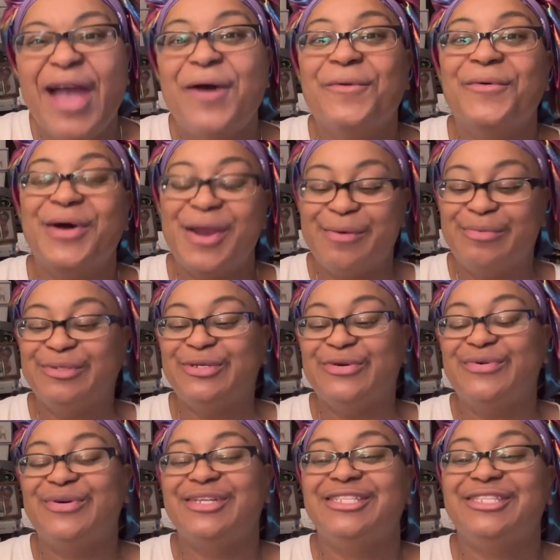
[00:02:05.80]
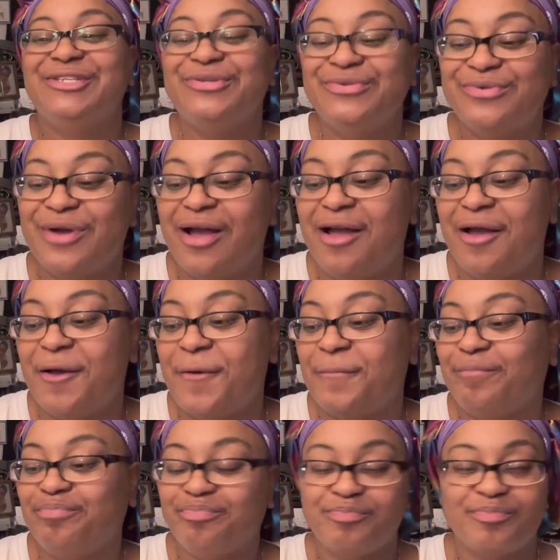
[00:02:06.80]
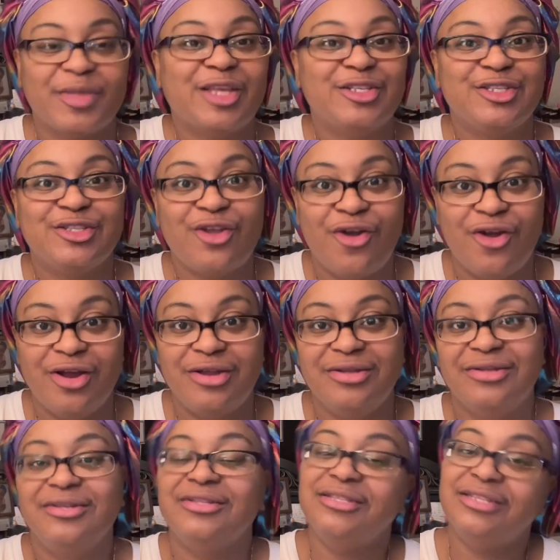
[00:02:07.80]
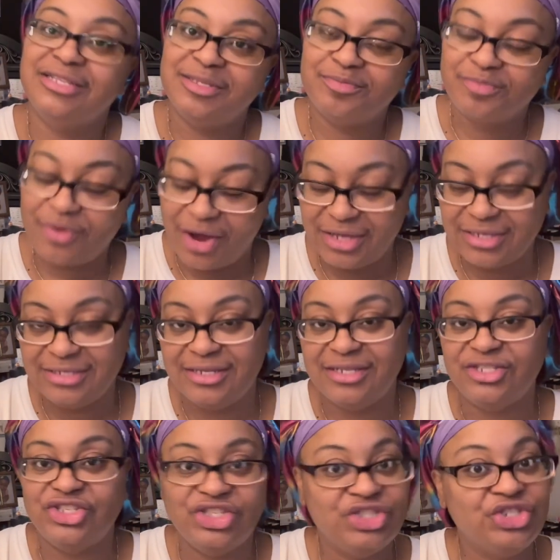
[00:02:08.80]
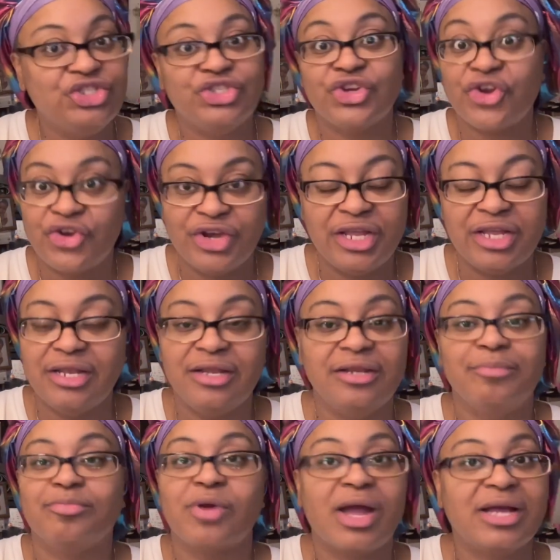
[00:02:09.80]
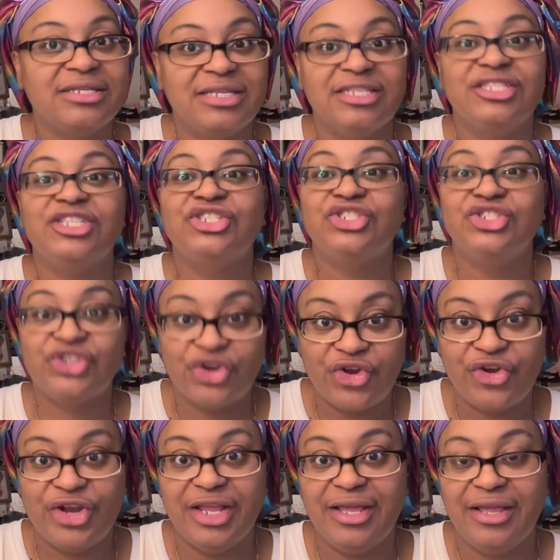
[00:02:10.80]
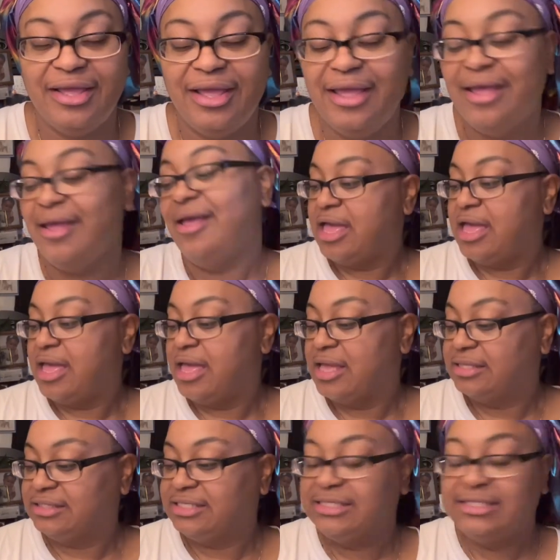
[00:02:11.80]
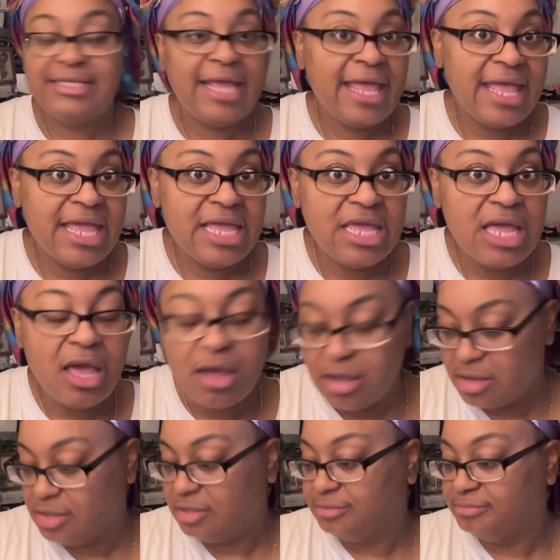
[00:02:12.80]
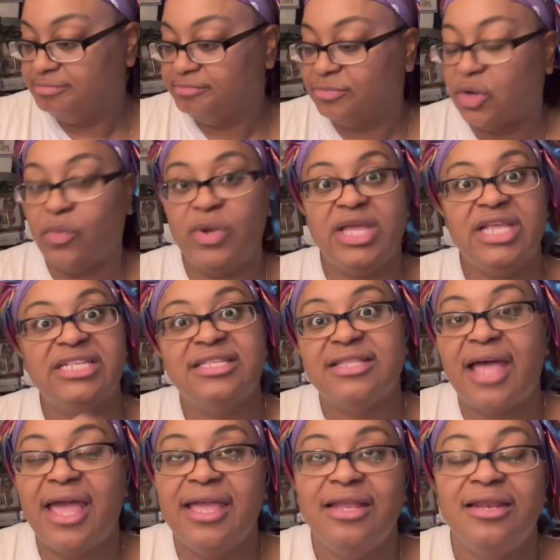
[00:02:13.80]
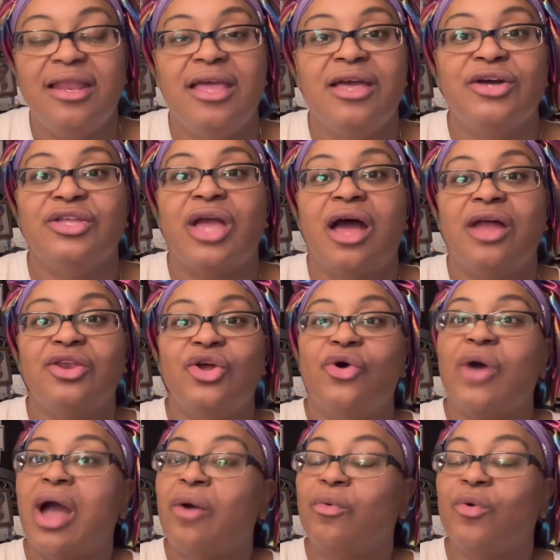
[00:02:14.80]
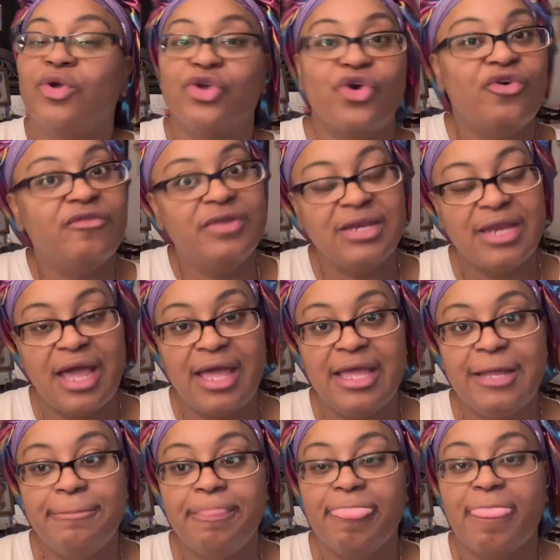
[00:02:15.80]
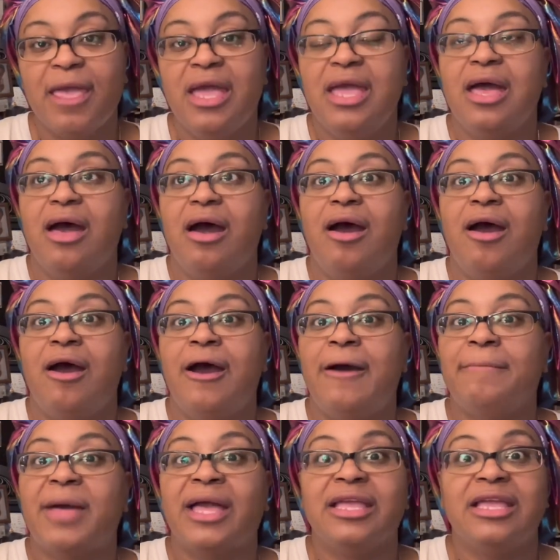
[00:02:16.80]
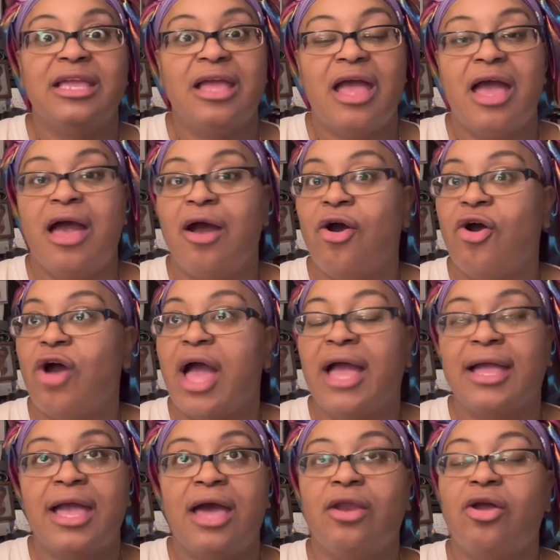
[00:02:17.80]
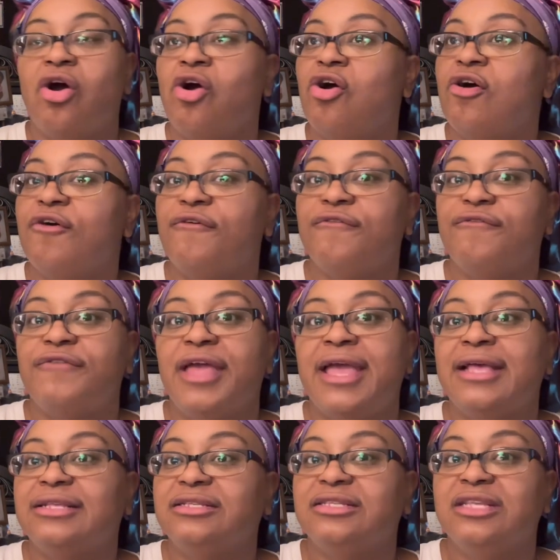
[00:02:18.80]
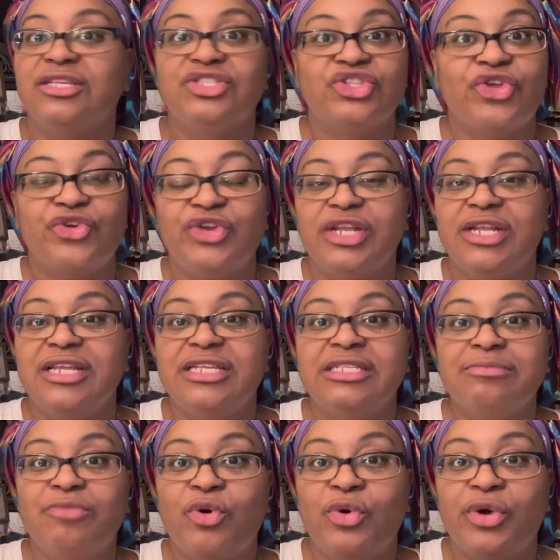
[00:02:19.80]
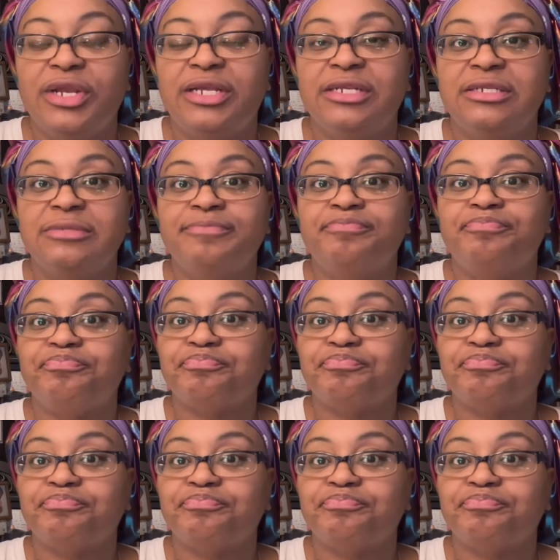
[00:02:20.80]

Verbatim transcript: what I'm doing to um, start this process, this journey, and process this journey. Today, well, it's night now. Y'all know I work overnight. Um, I get out. I got off at 6:30 this morning,